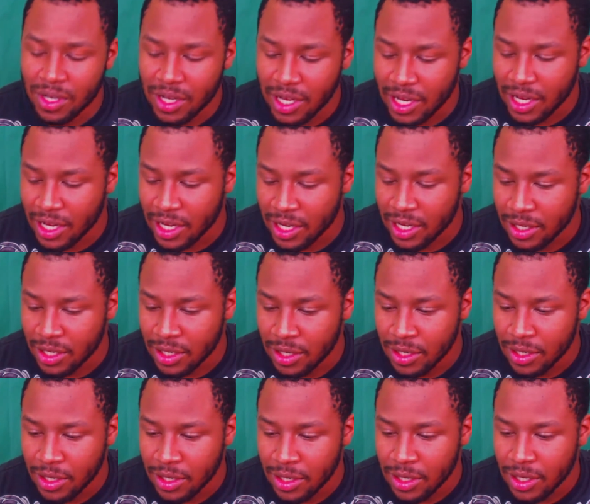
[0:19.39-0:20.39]
And
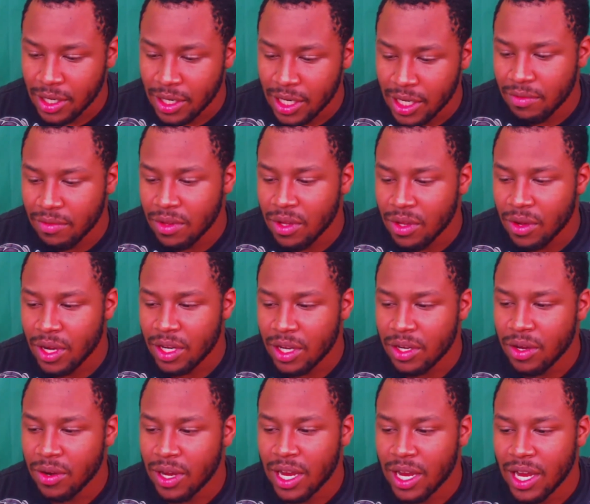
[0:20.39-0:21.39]
even though I
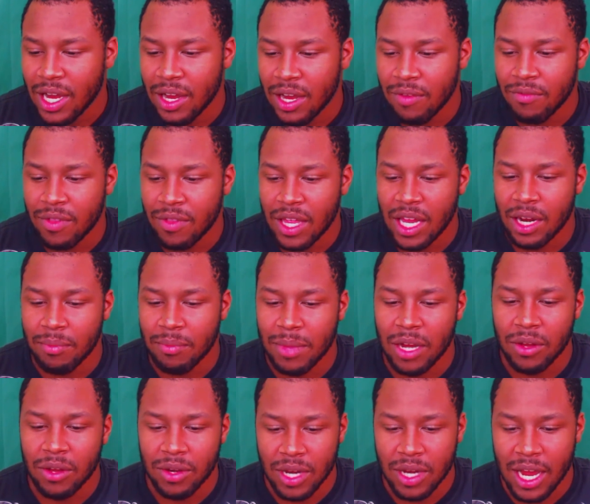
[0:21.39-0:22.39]
don't have that
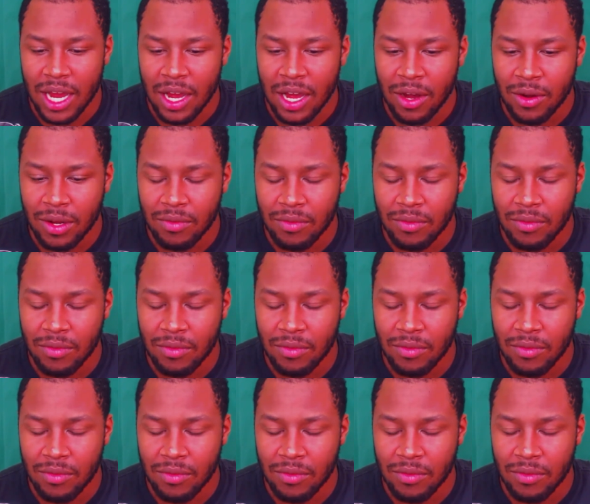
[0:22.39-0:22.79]
amount now,